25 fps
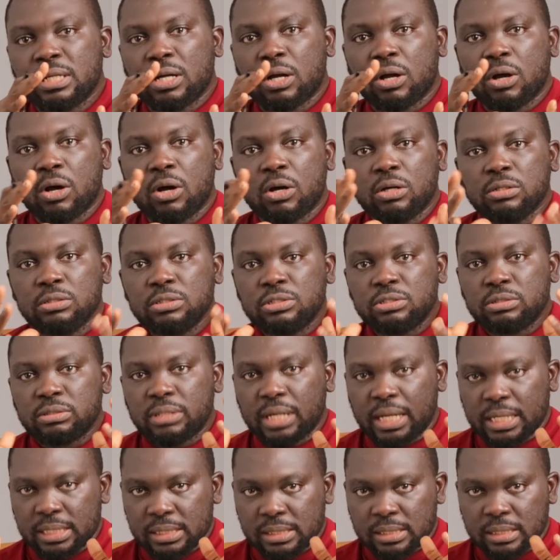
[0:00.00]
the
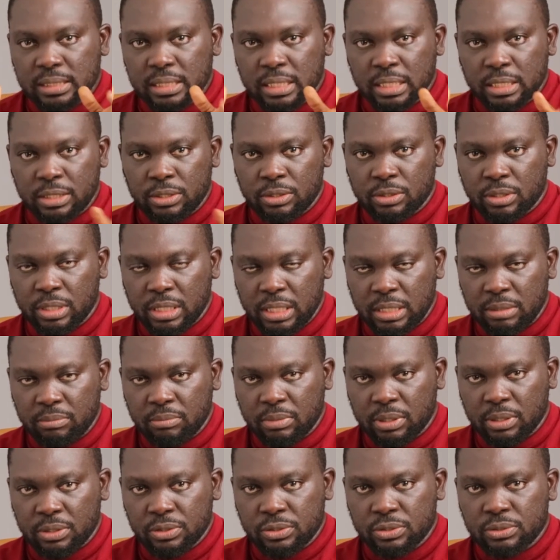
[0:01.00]
contrast in your
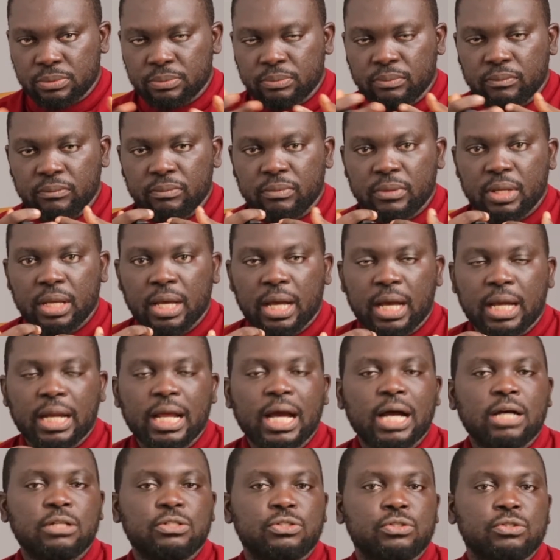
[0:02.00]
image. And
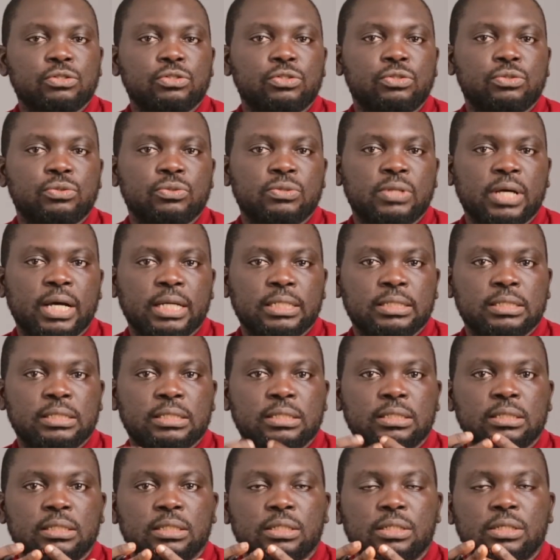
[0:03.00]
how do you do
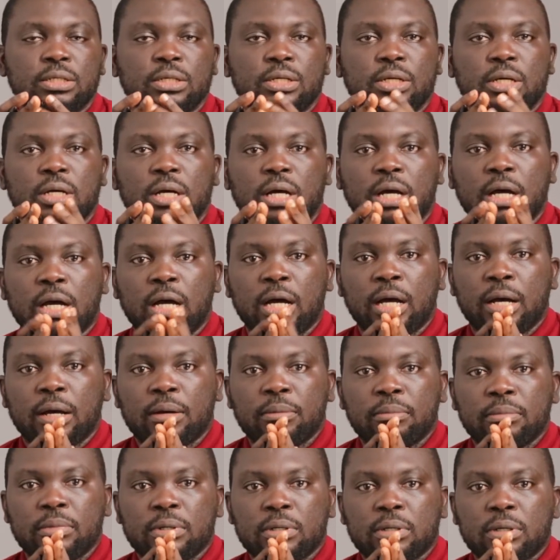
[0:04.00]
that?
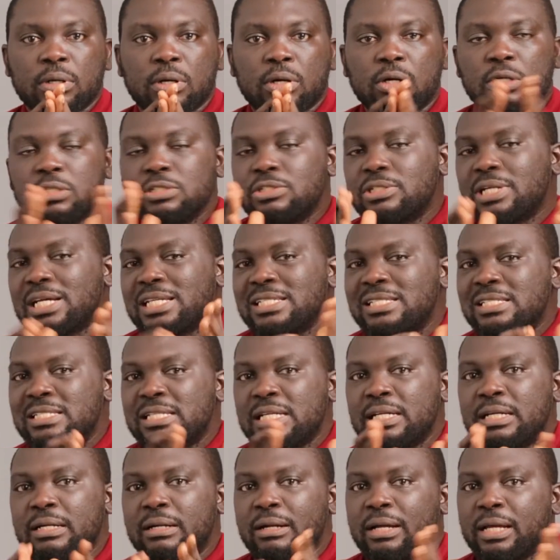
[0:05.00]
Contrast
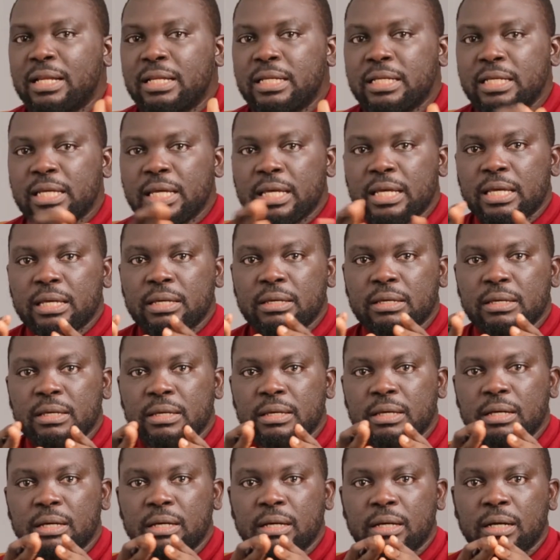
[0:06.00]
generally
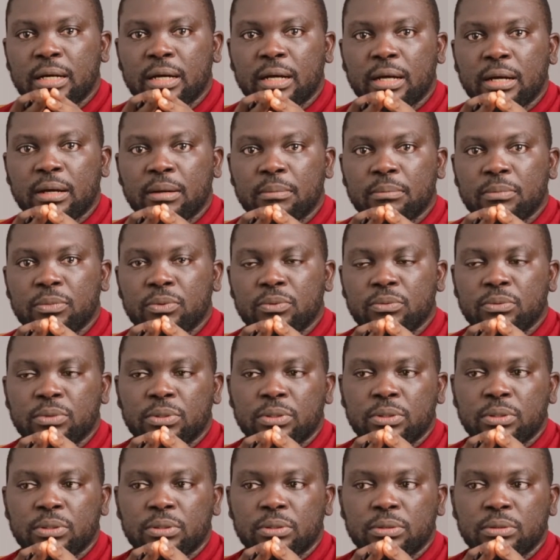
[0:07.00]

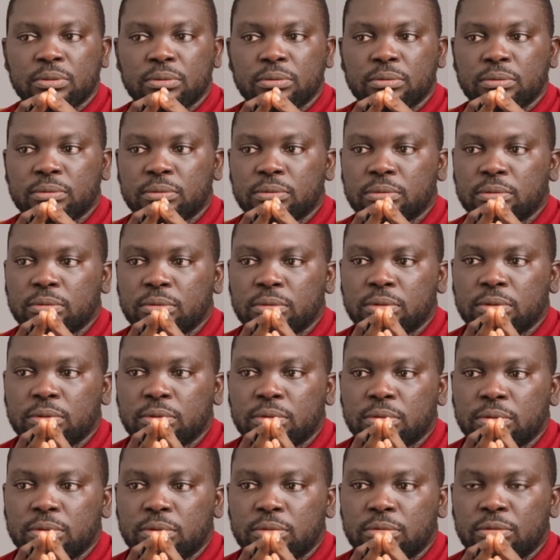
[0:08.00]
will
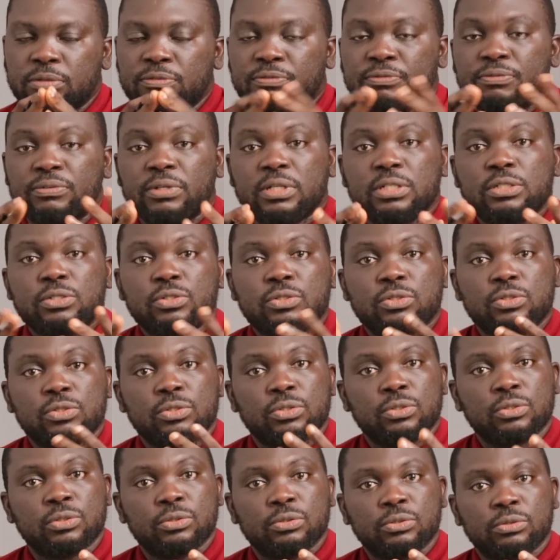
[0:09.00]
refer
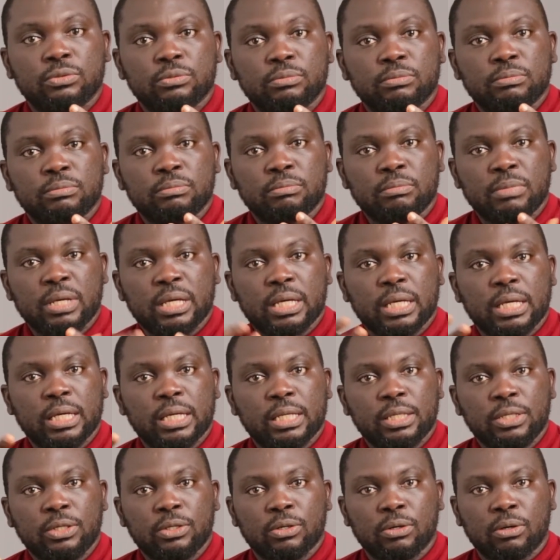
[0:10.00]
to
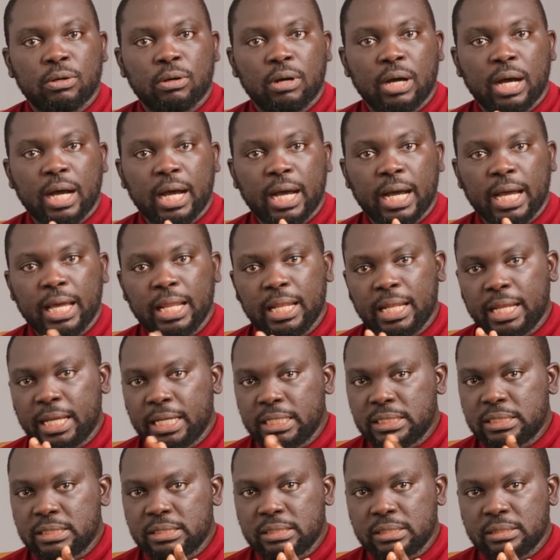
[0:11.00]
making your
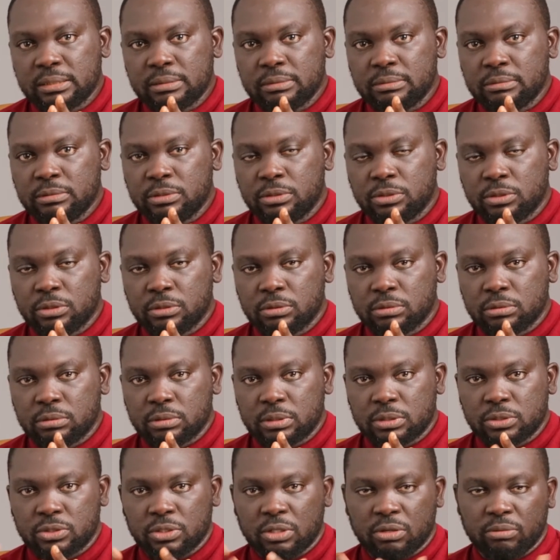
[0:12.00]
highlights,
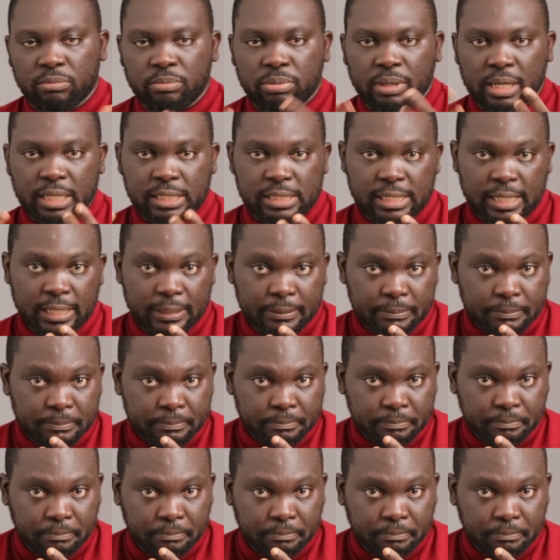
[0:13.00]
sort of brighter,